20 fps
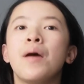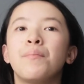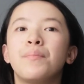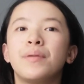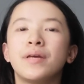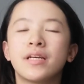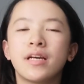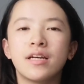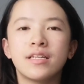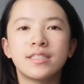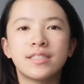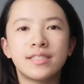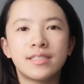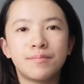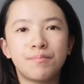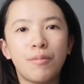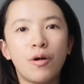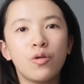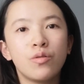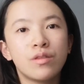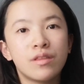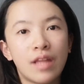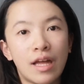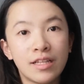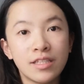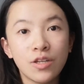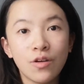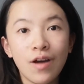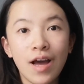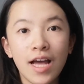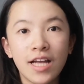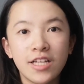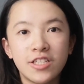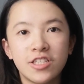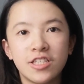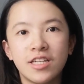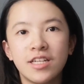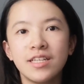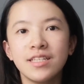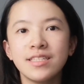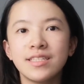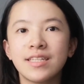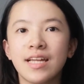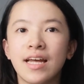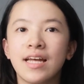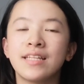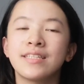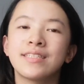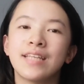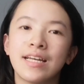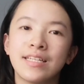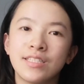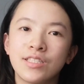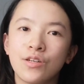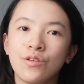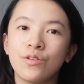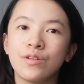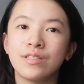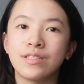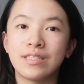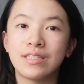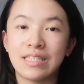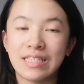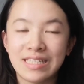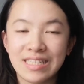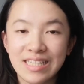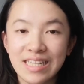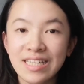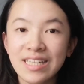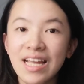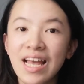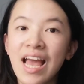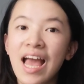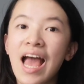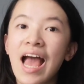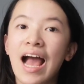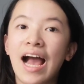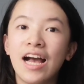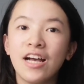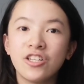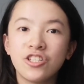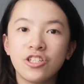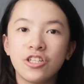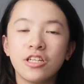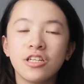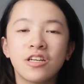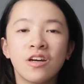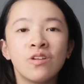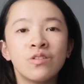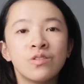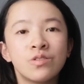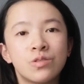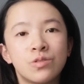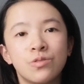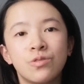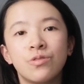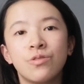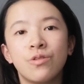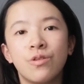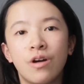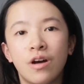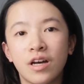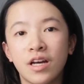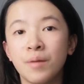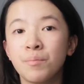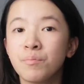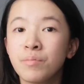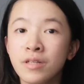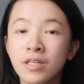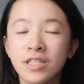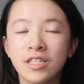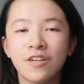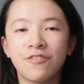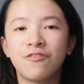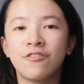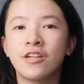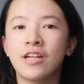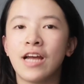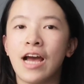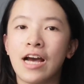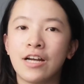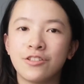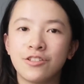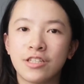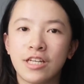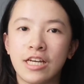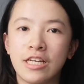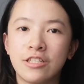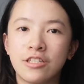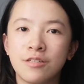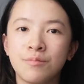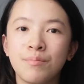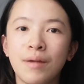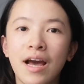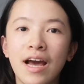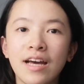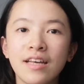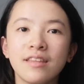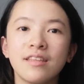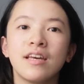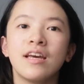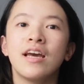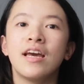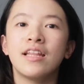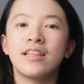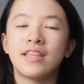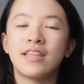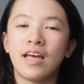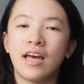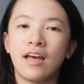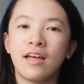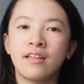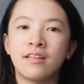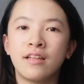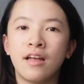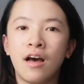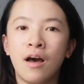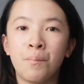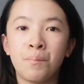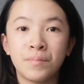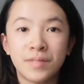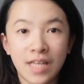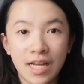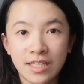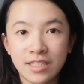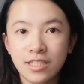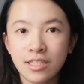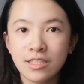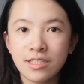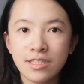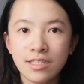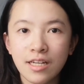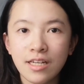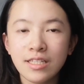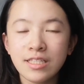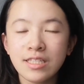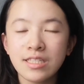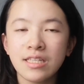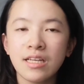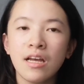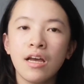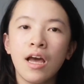because both dental hygienist and dental assistant actually goes through a completely different education path than um, dentist does.